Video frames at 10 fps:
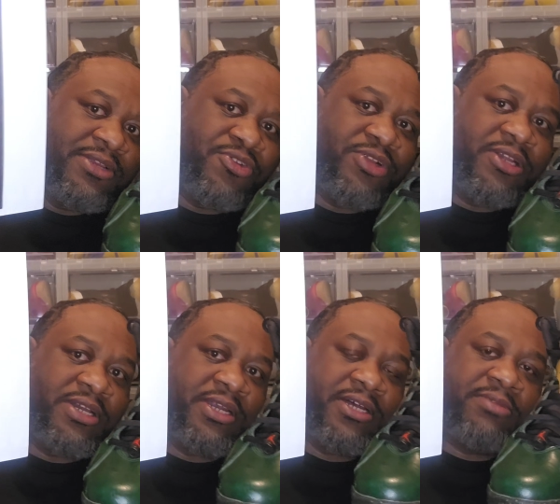You can
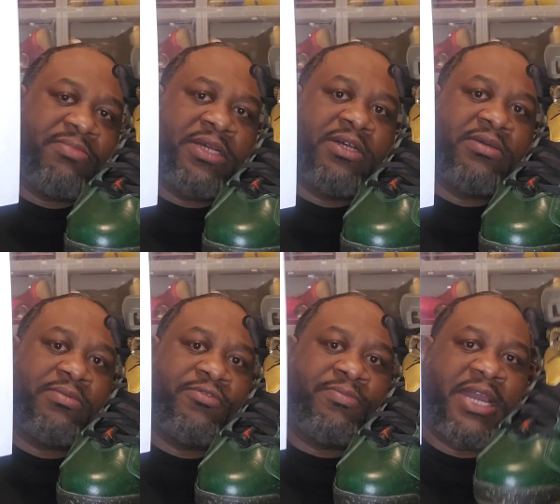look it up
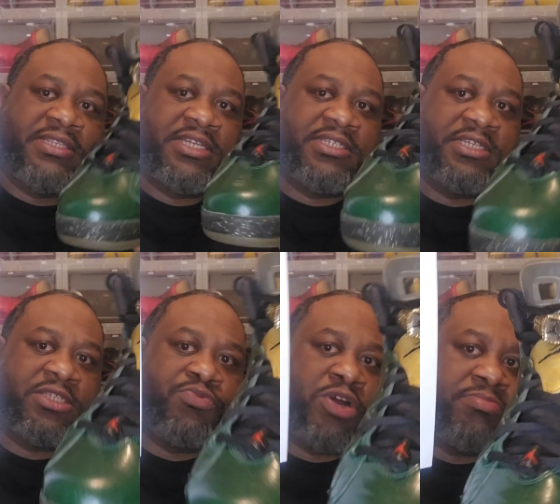from
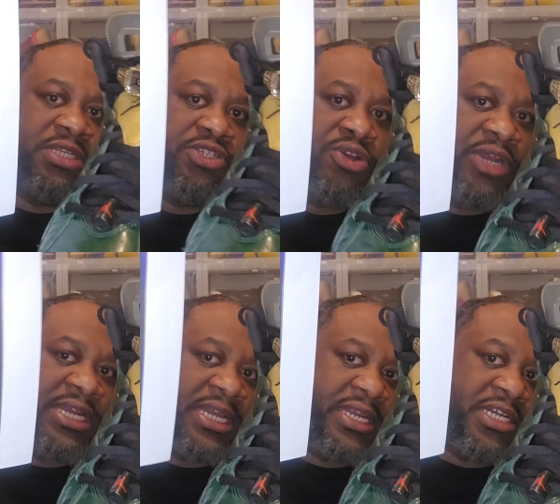1961. But you know
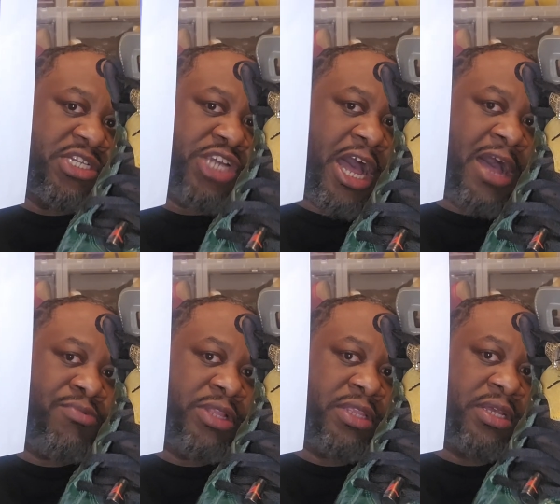they did a good
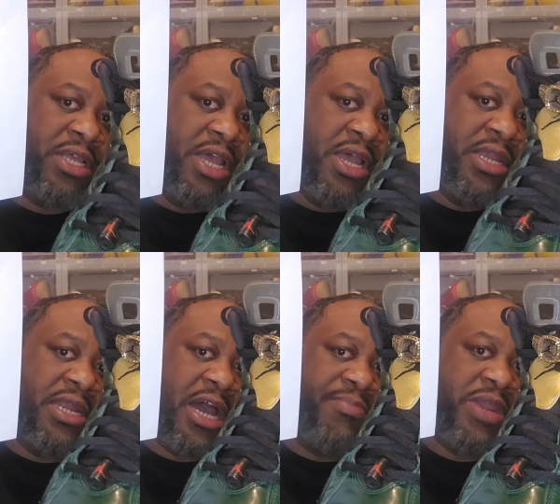job with the
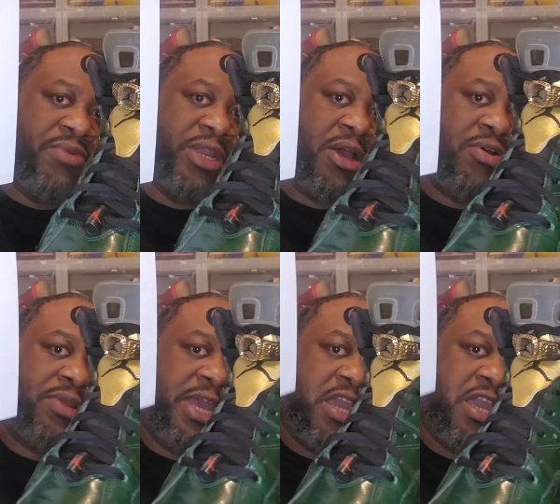Dom Perignon